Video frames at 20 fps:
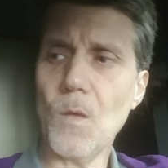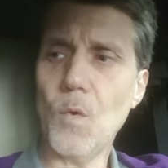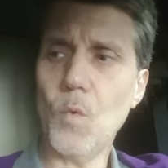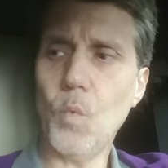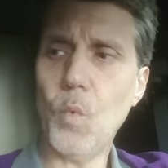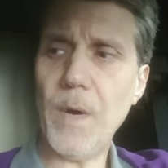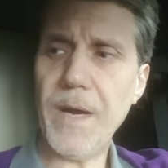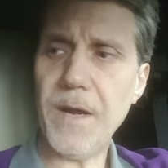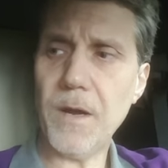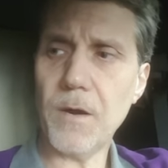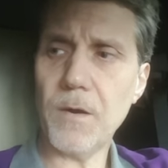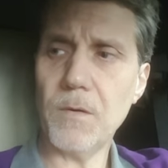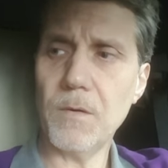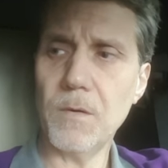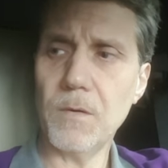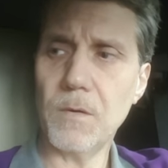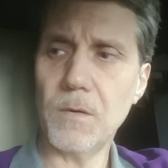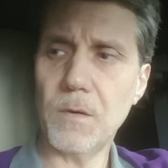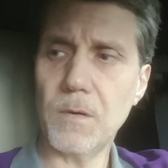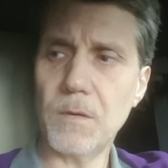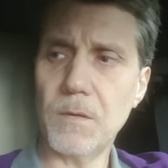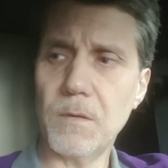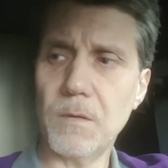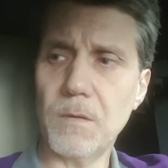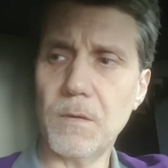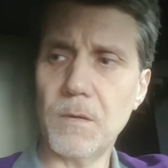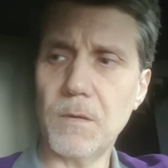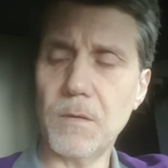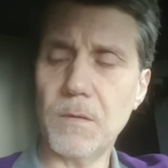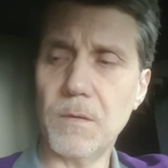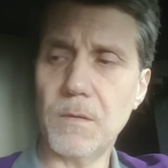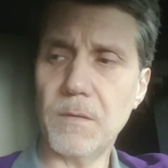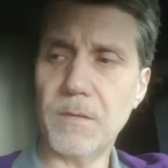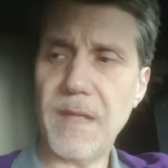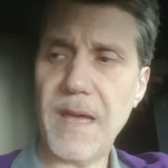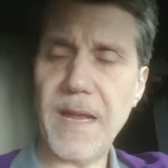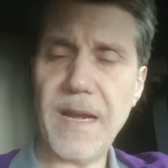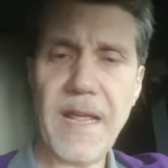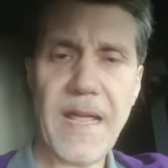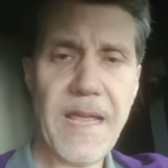where
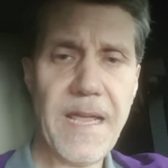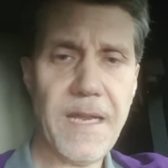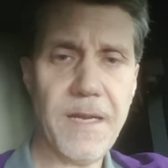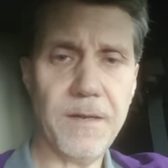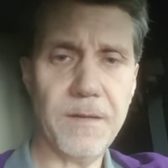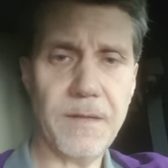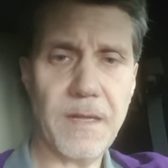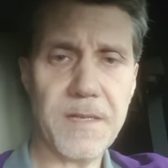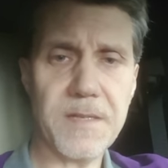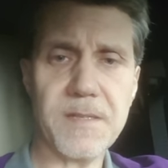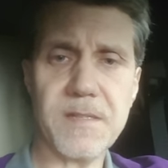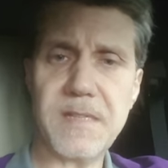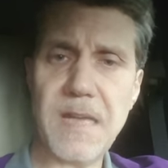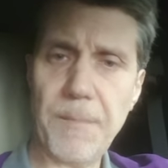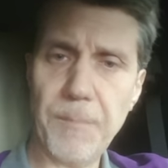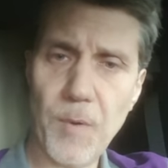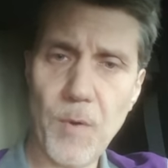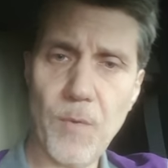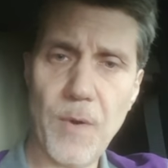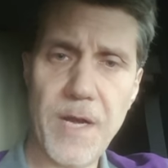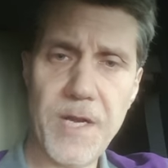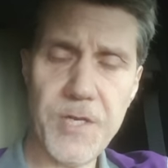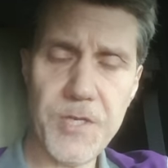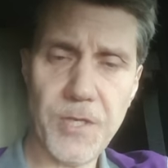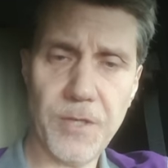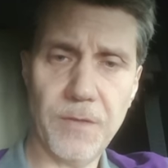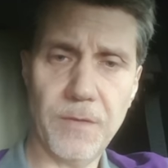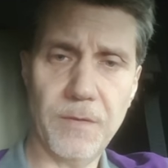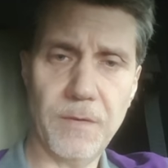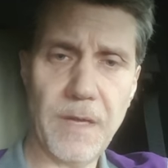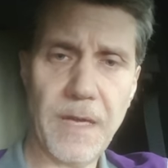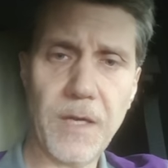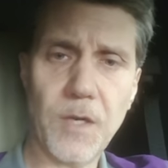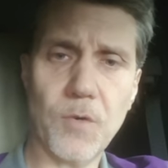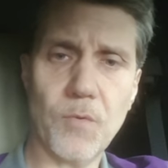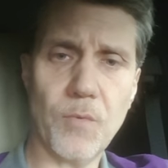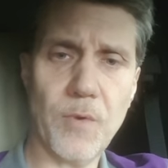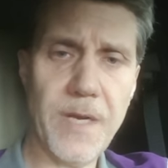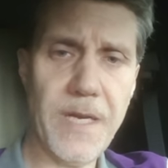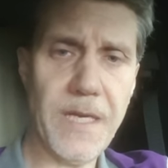that hate, that separation, that
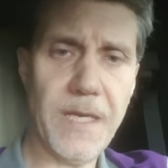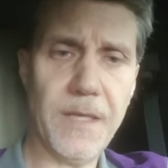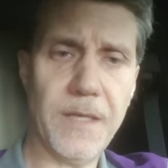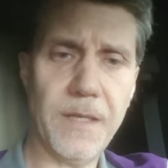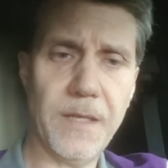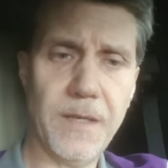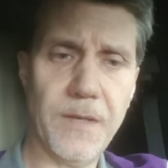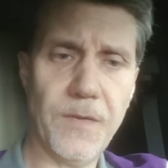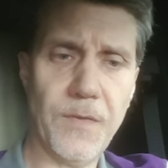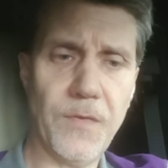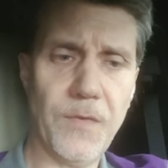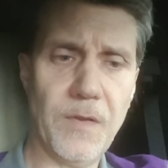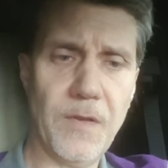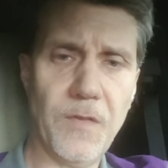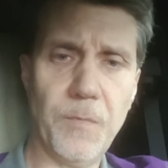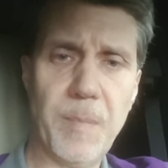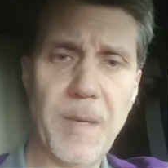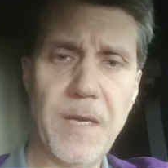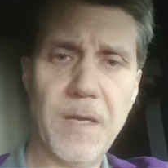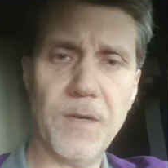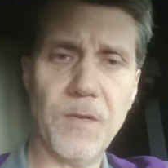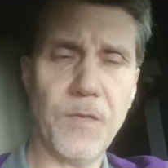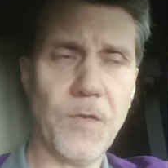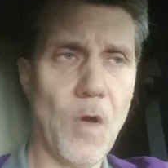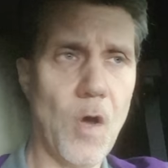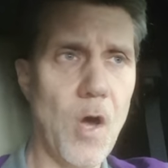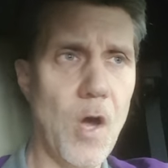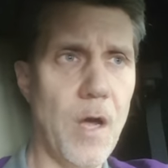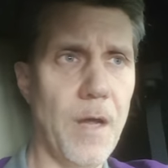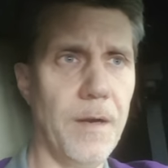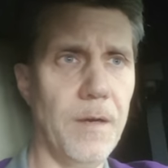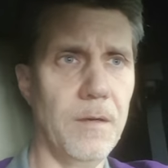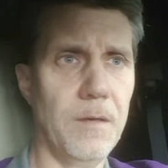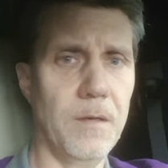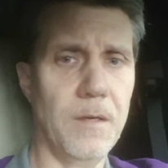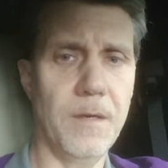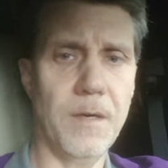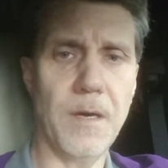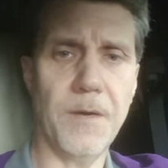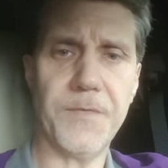greed is is being taught
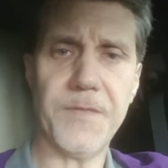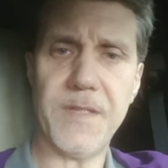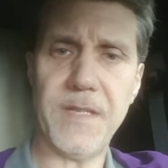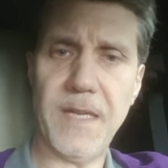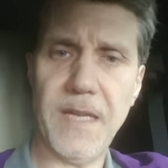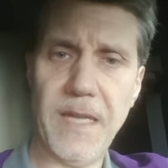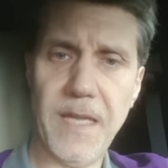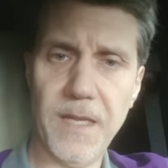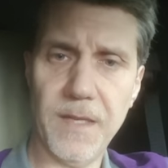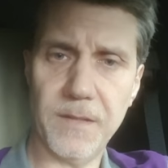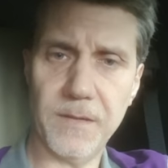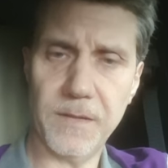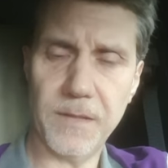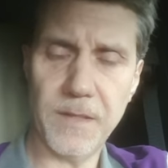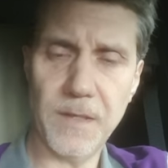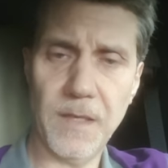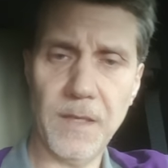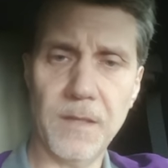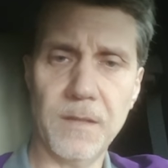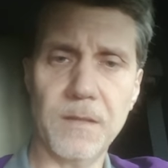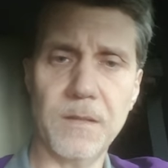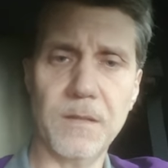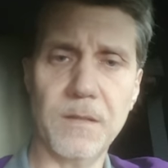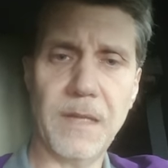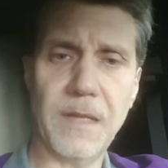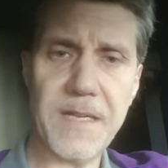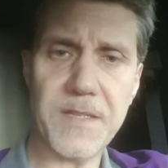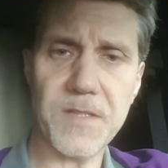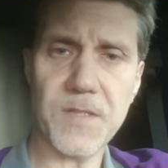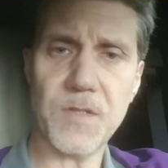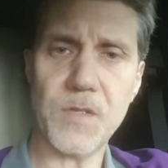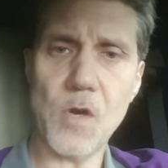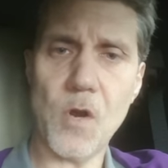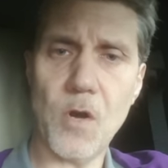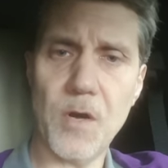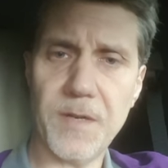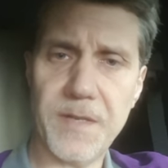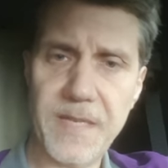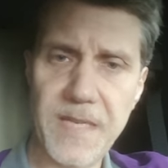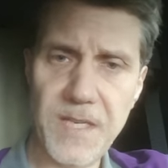enough to end. Let's
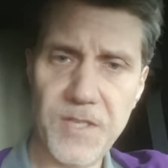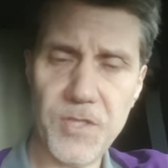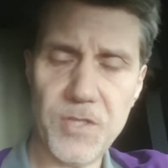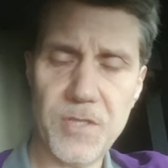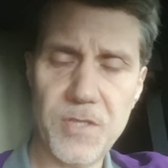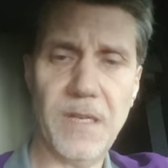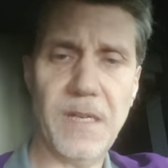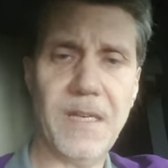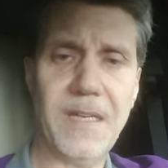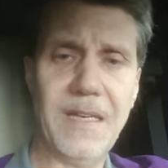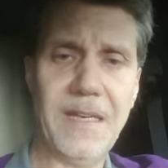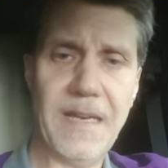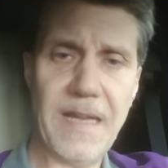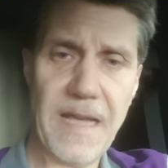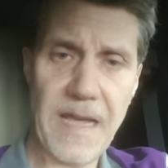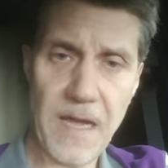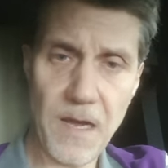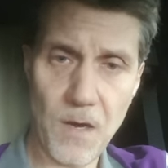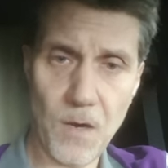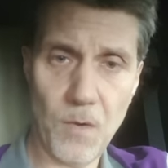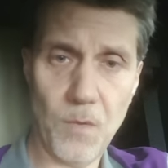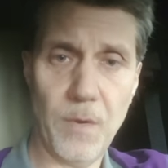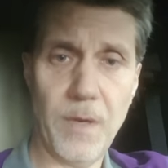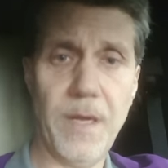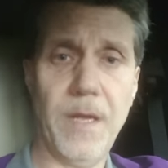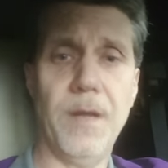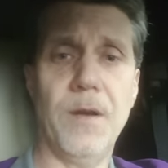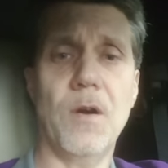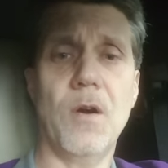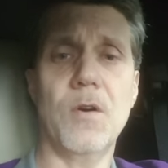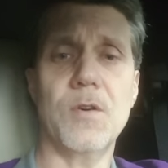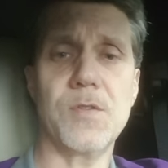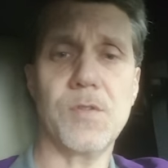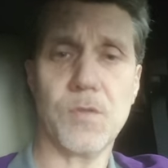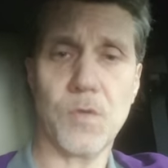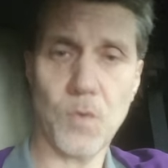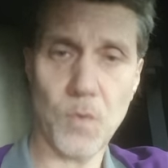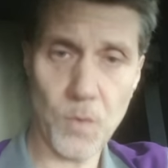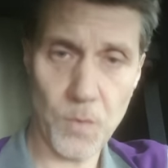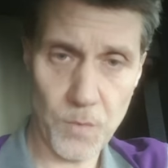start teaching it now in our
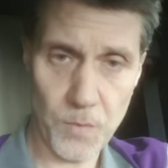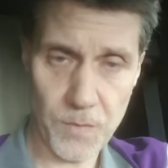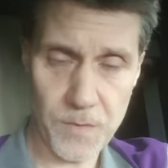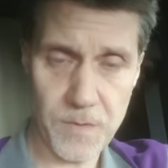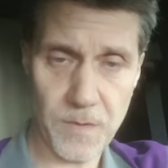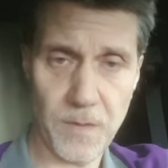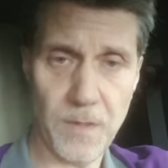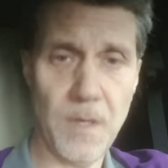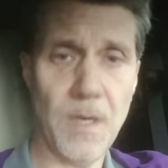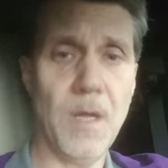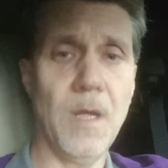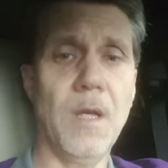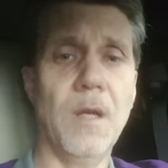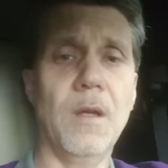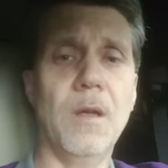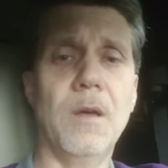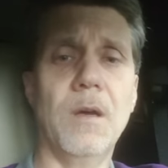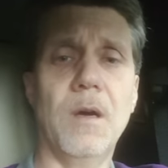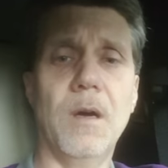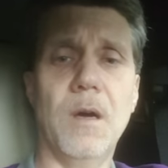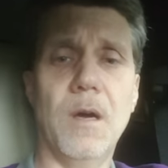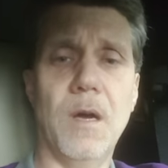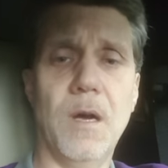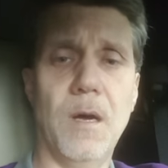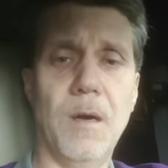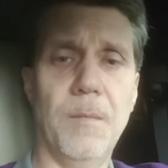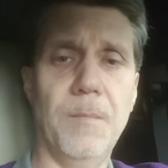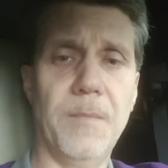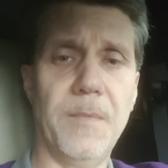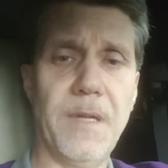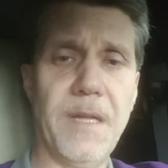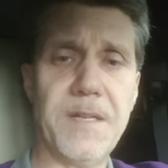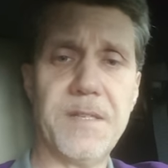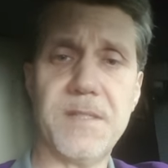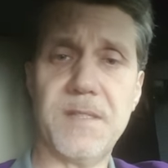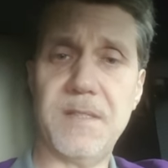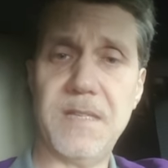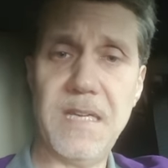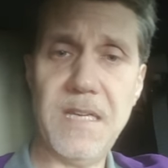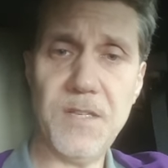schools. Um,
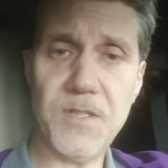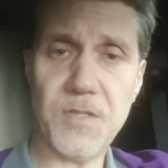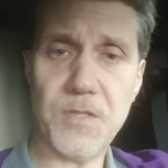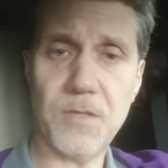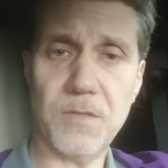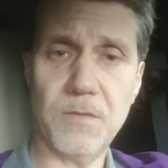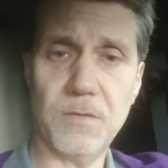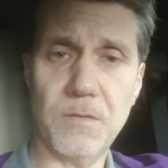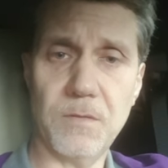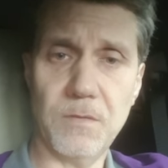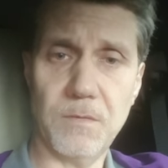let's teach,